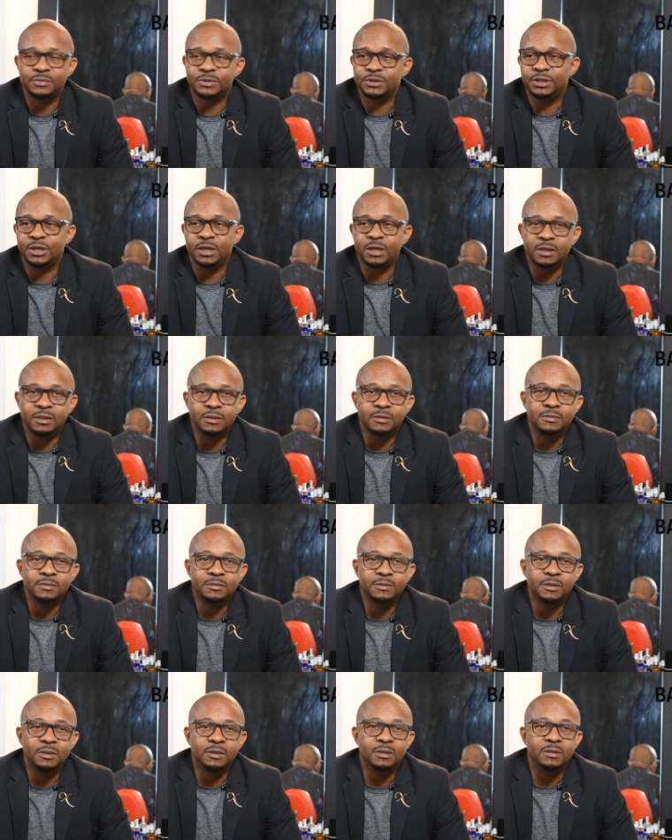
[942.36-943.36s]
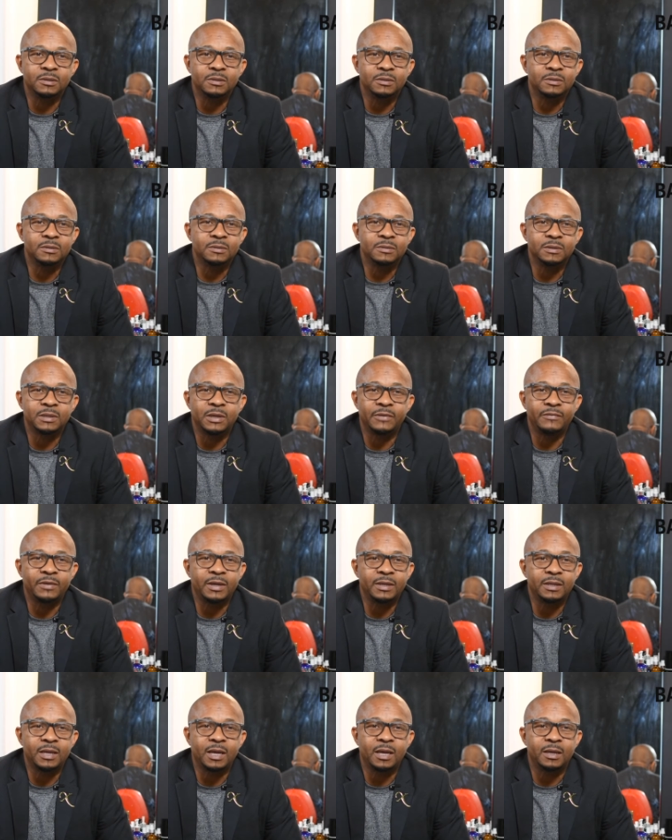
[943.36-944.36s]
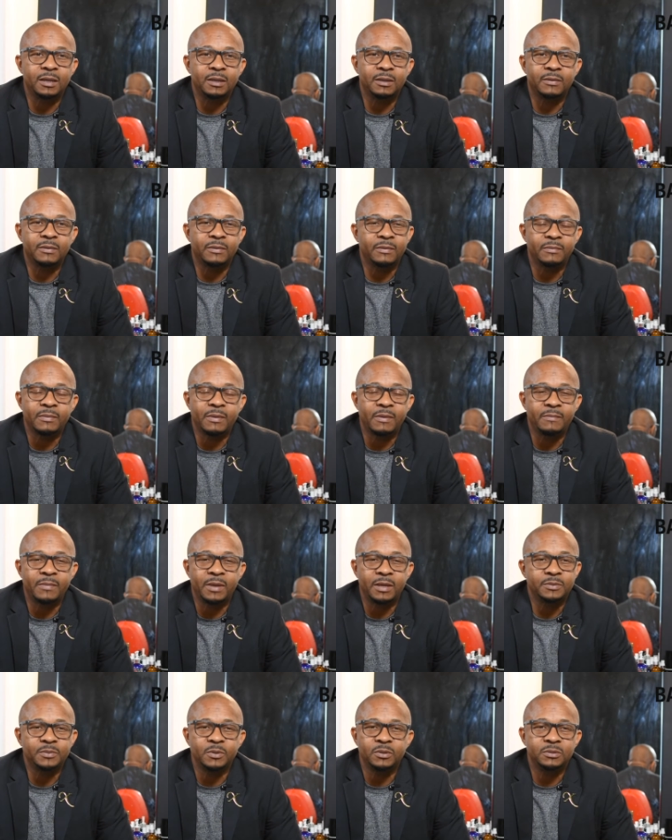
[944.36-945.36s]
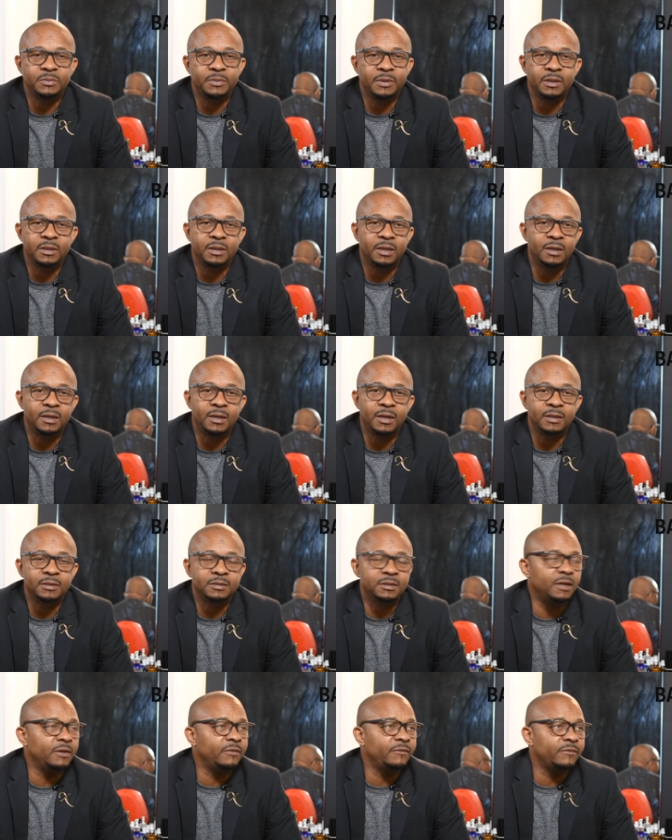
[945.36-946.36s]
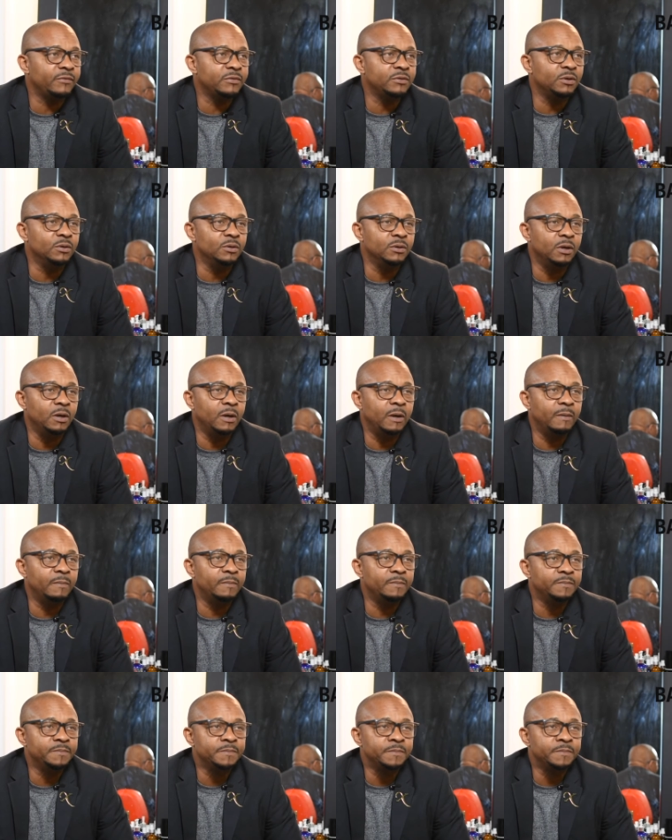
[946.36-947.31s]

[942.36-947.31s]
chicken, you know, yeah. stuff like that. I'm not supposed to be none of that stuff. So, um,